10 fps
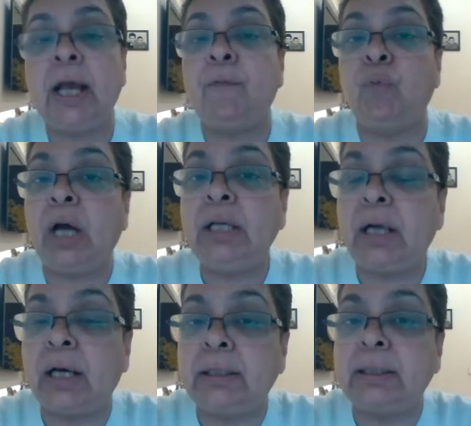One
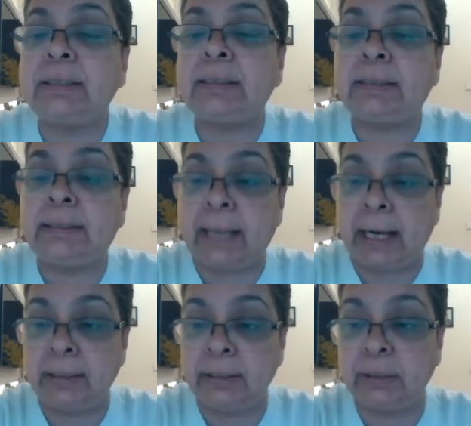are the
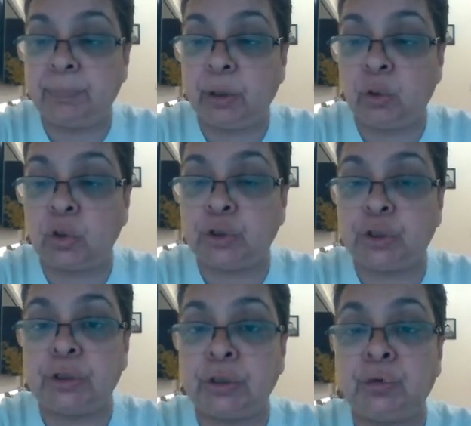standard
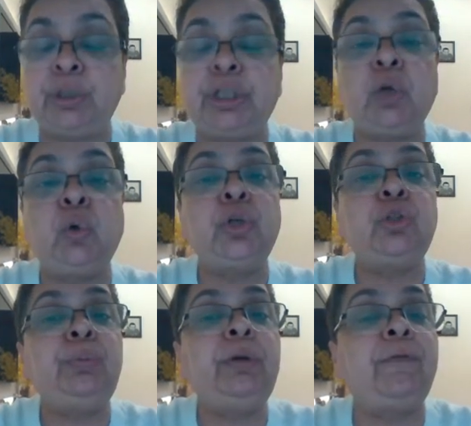precautions, which are going
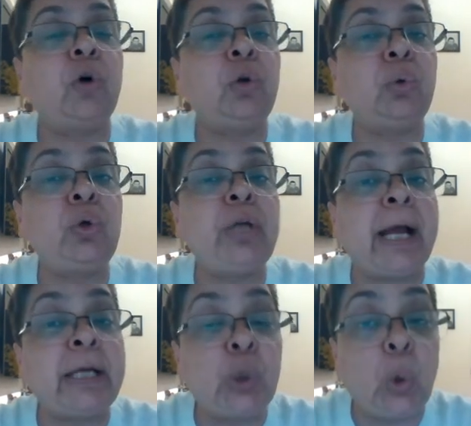to be followed
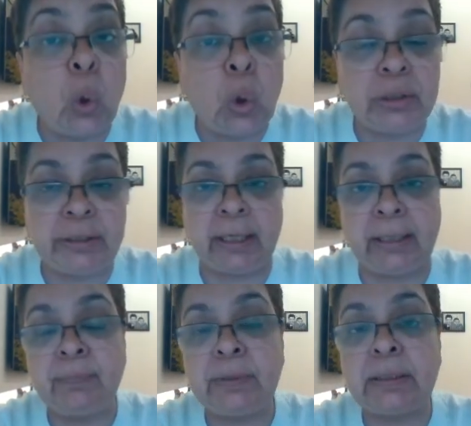at all
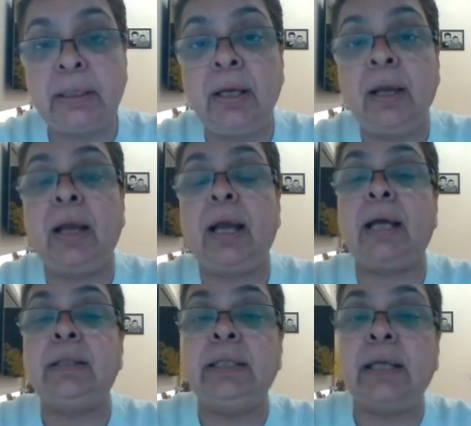times,
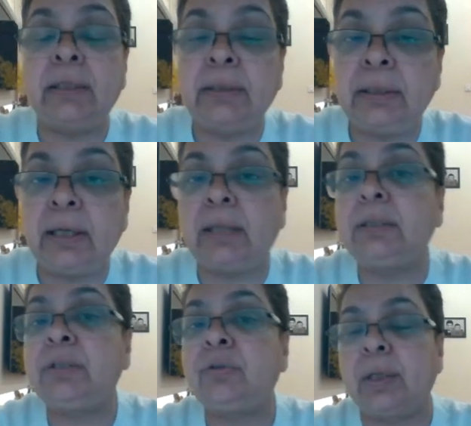and the other are
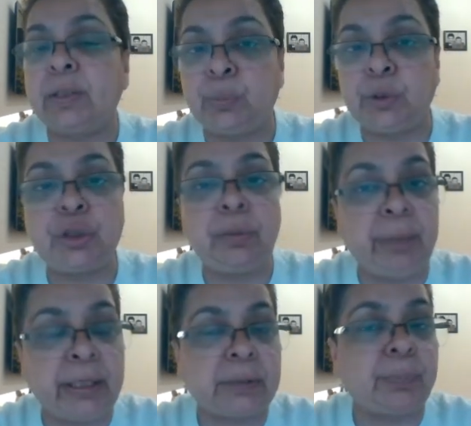the
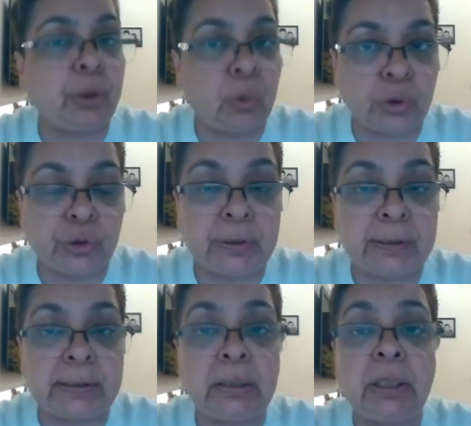transmission-based precautions.